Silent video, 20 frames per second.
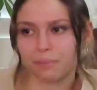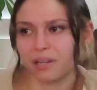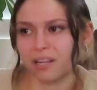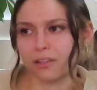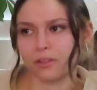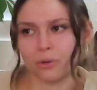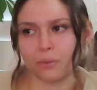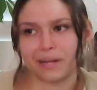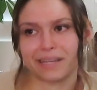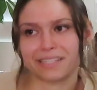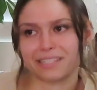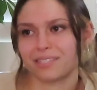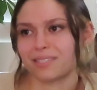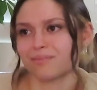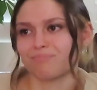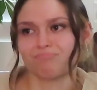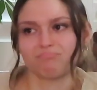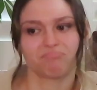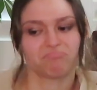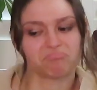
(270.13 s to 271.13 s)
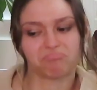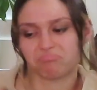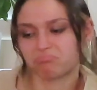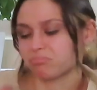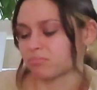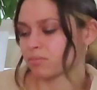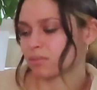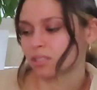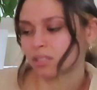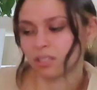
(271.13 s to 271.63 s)
But otherwise,
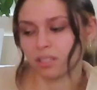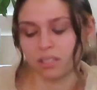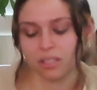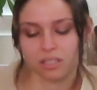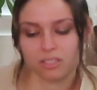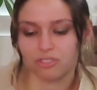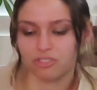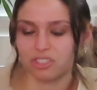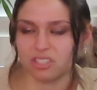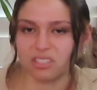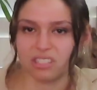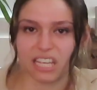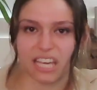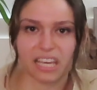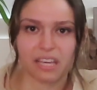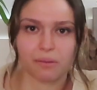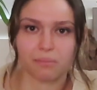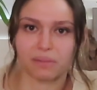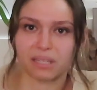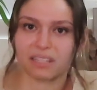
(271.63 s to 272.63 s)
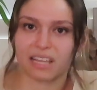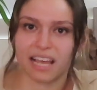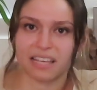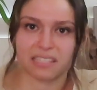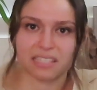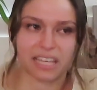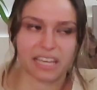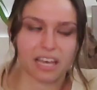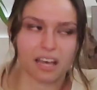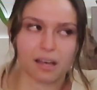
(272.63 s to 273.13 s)
just take them
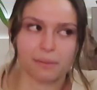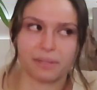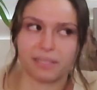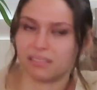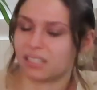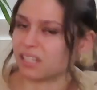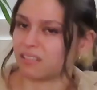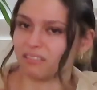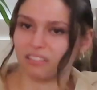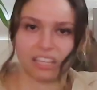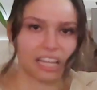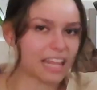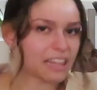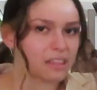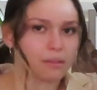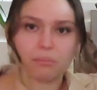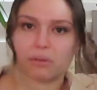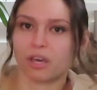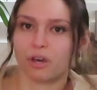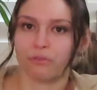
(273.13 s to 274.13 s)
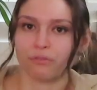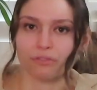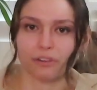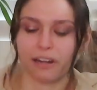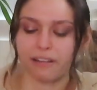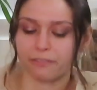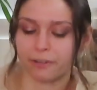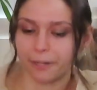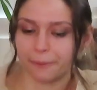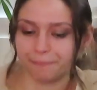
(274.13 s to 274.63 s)
as they come and then let them go
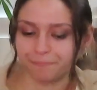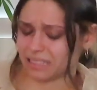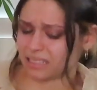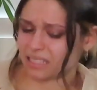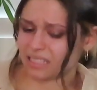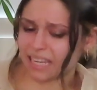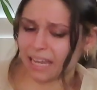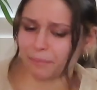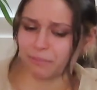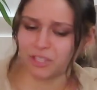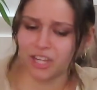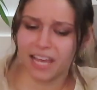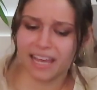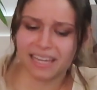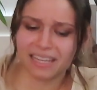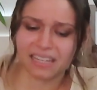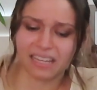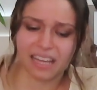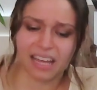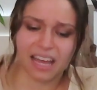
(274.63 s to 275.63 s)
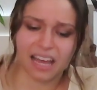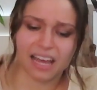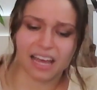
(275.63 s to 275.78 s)
forever. Snapchat,